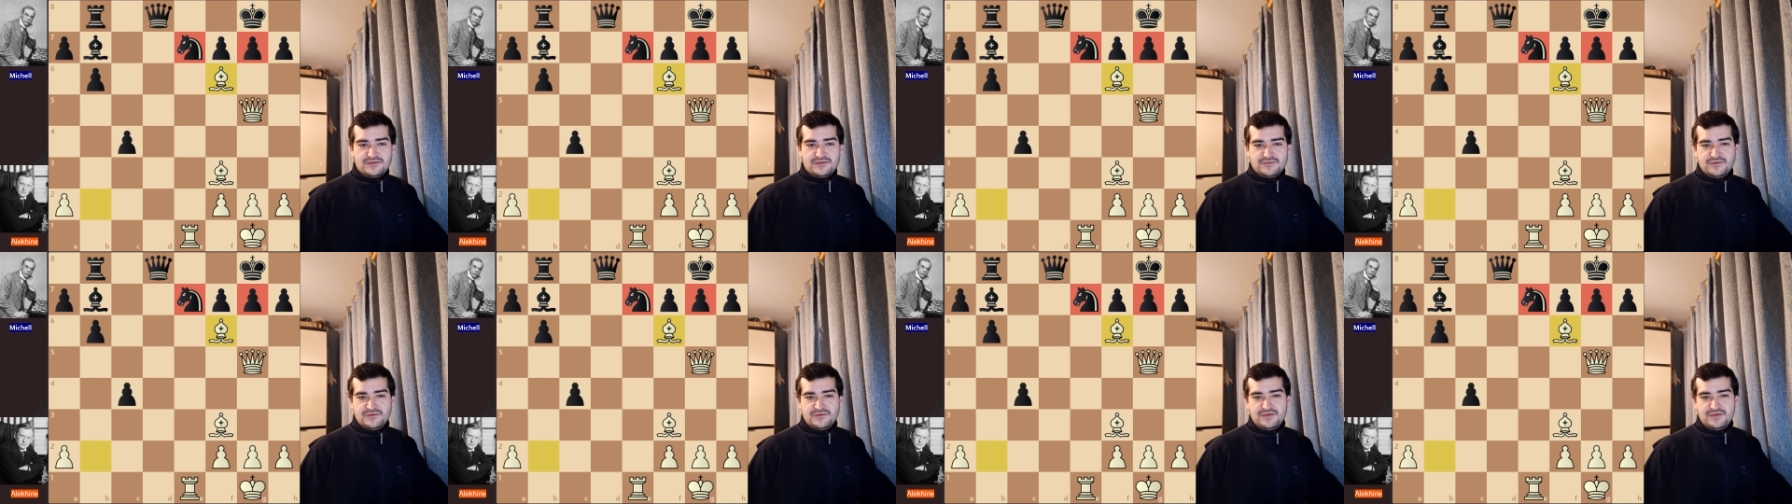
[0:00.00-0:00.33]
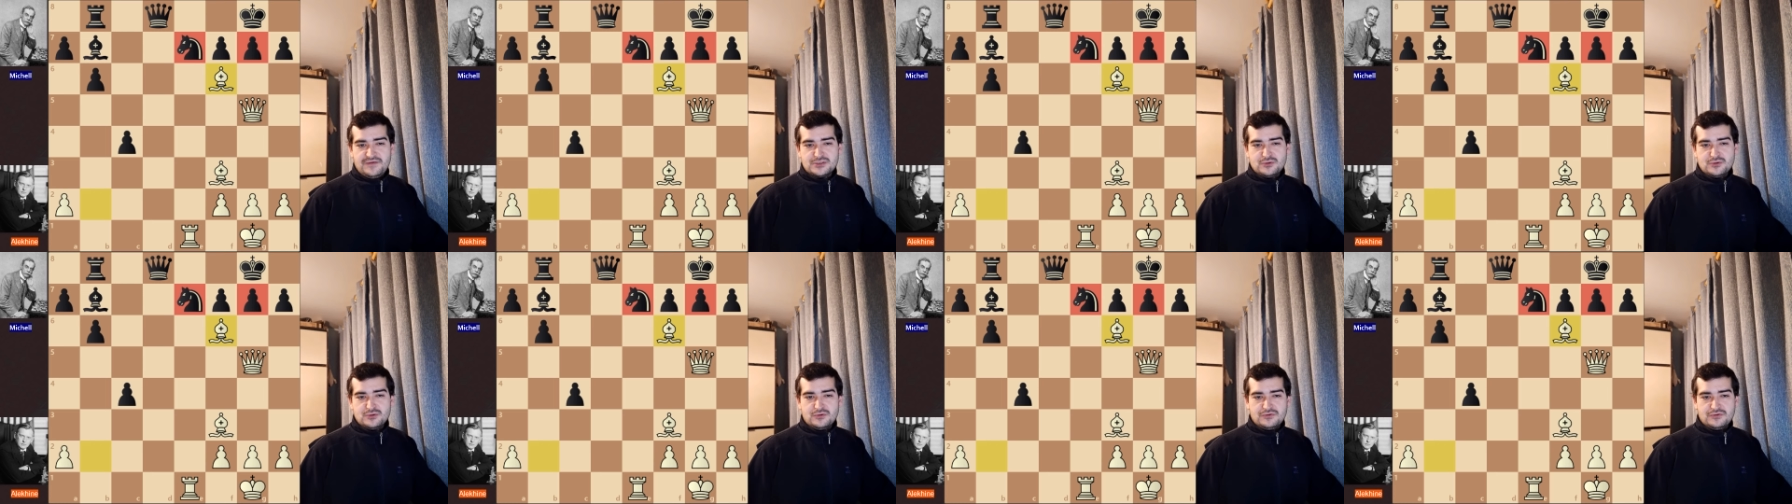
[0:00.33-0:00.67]
one of the
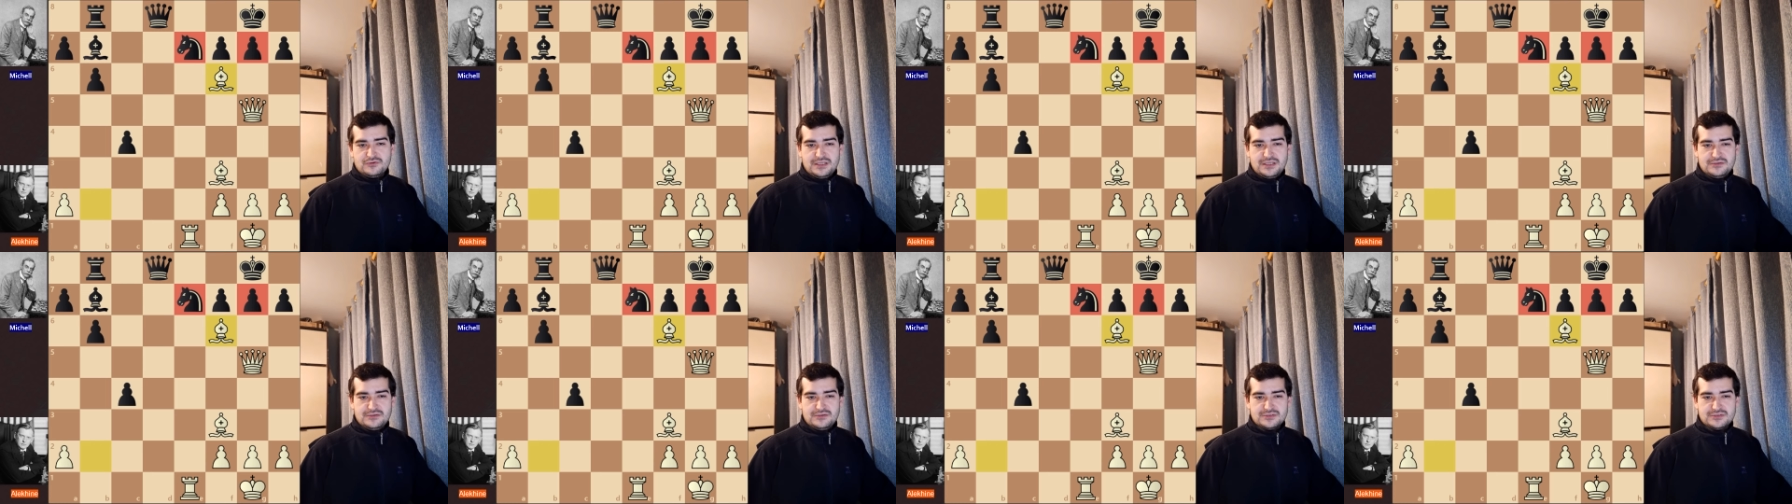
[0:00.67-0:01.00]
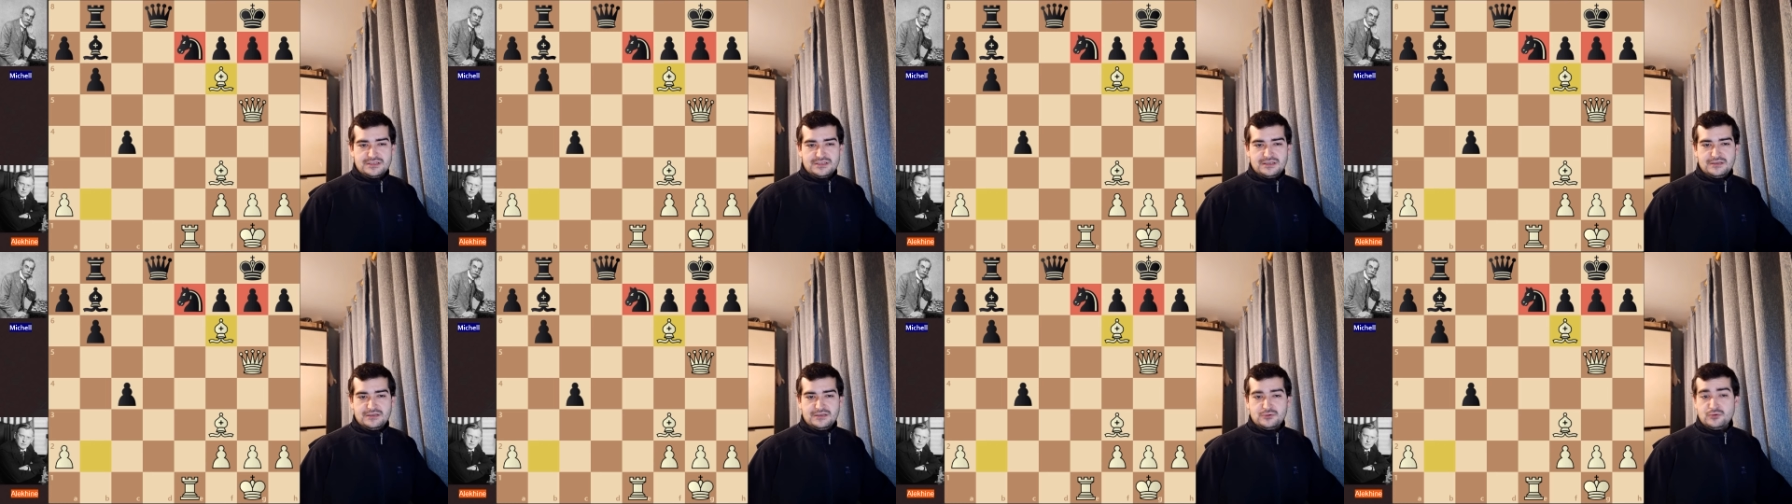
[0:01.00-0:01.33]
ways
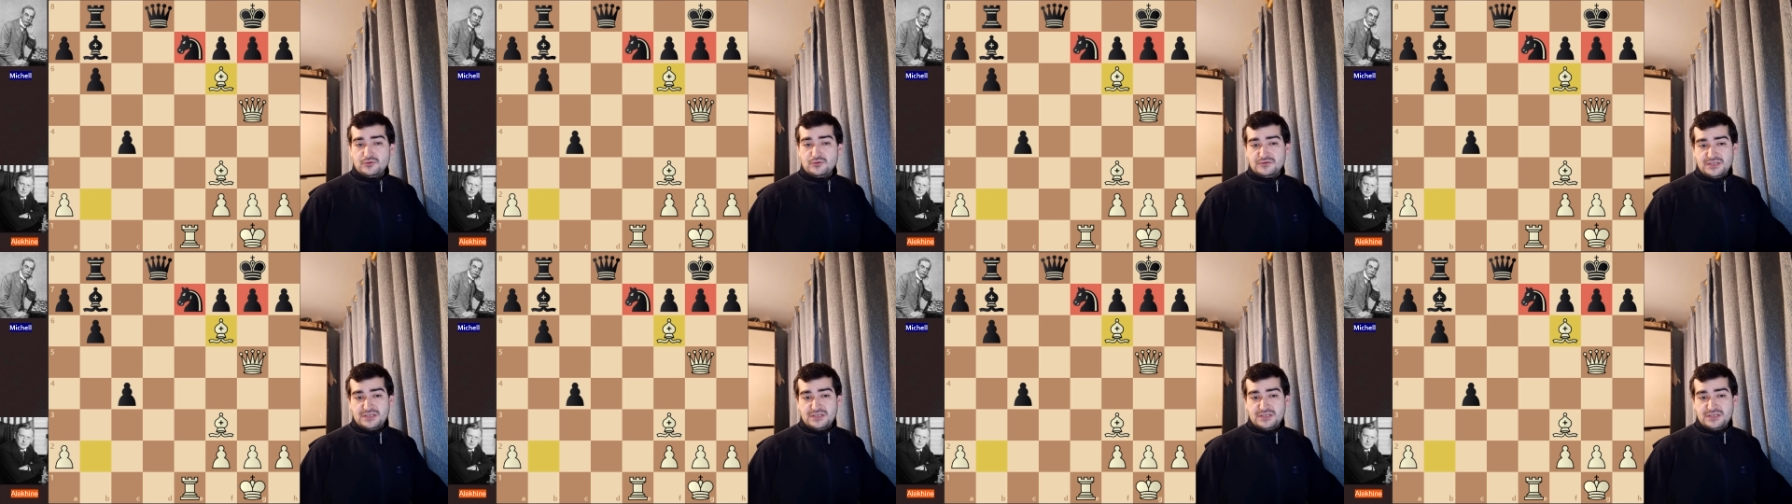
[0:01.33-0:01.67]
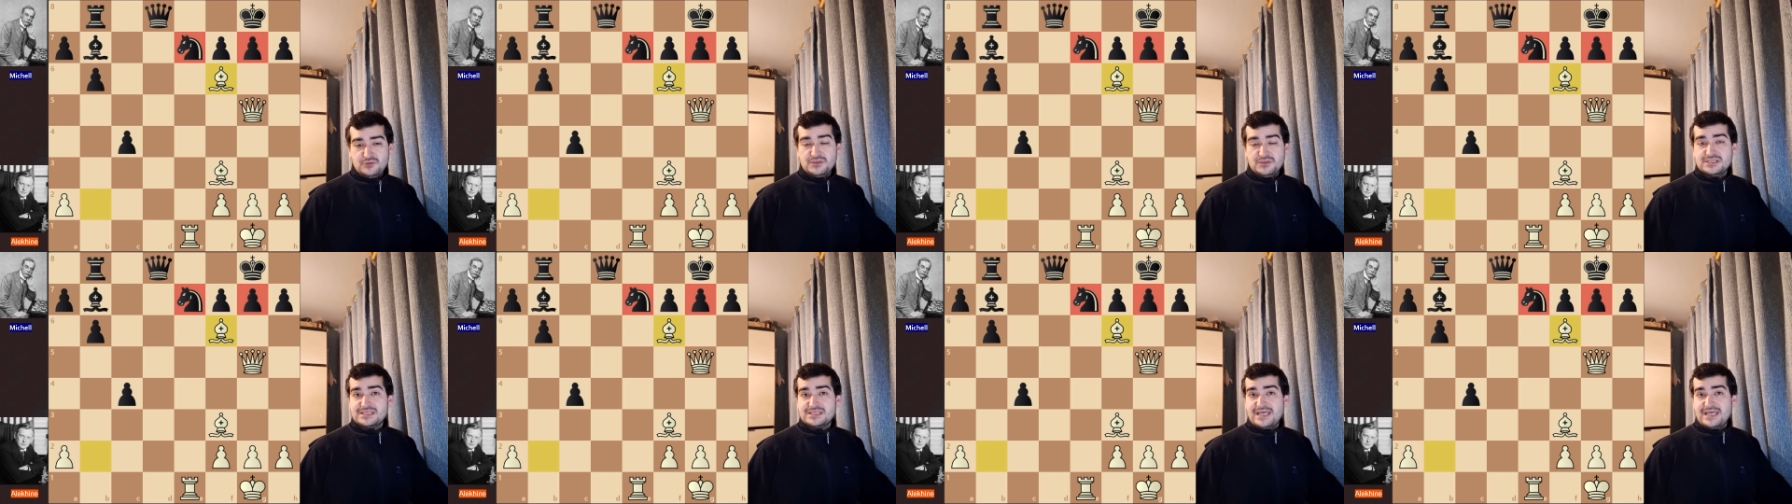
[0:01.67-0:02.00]
to
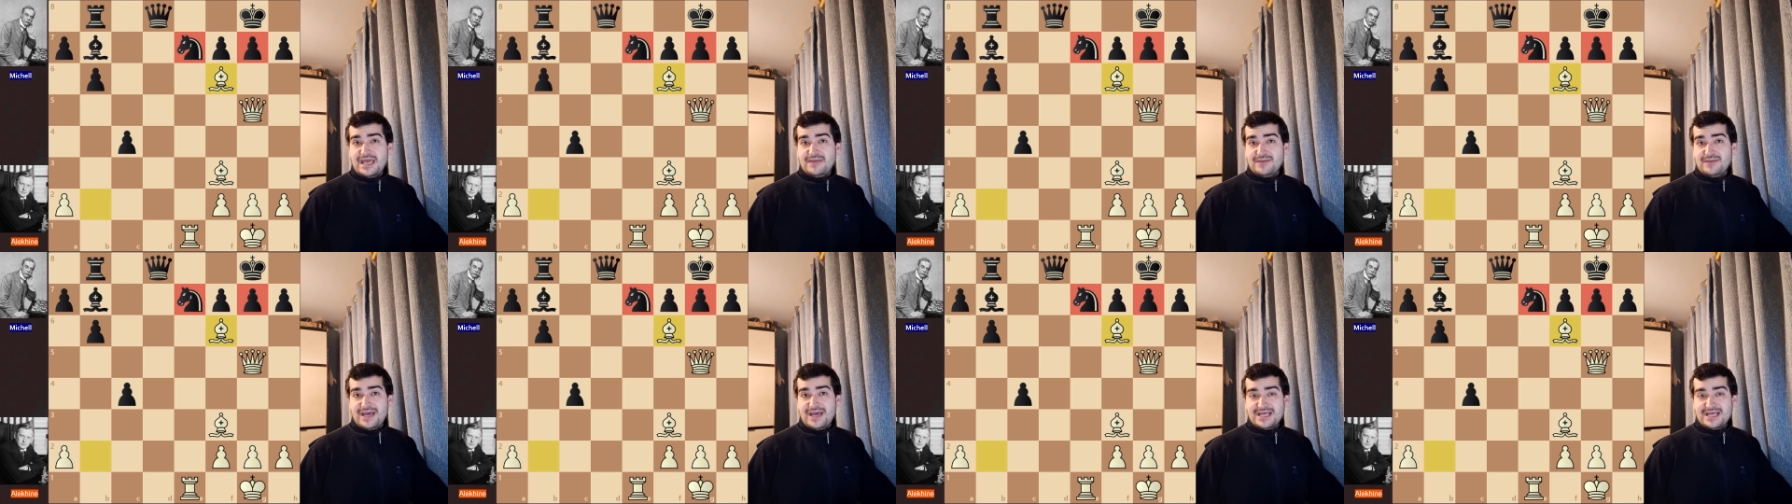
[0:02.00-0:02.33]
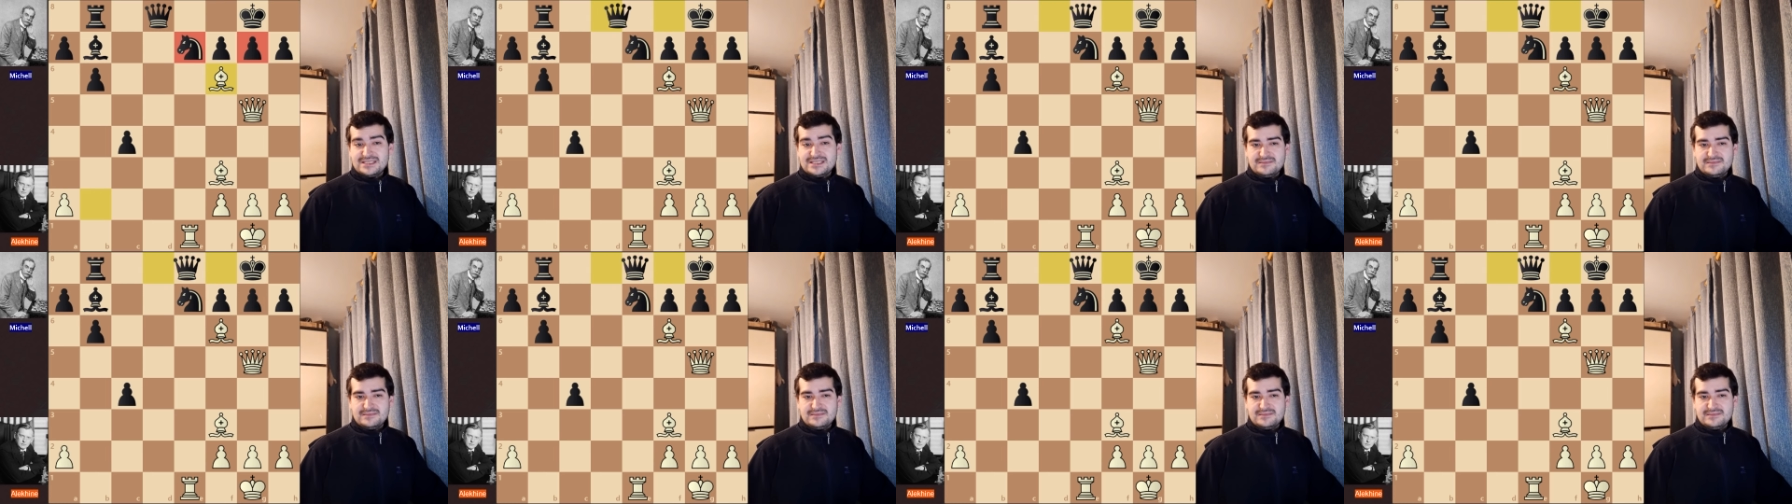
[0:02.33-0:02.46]
continue this game